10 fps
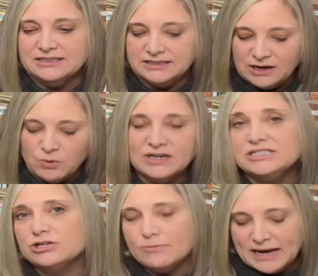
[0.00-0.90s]
and I wanted to
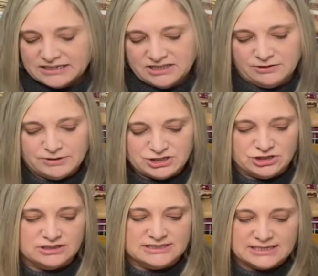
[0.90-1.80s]
go back to the
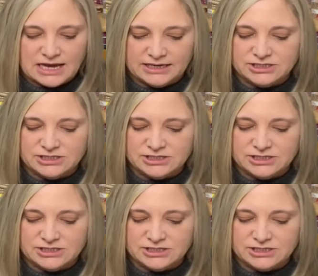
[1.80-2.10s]
original design.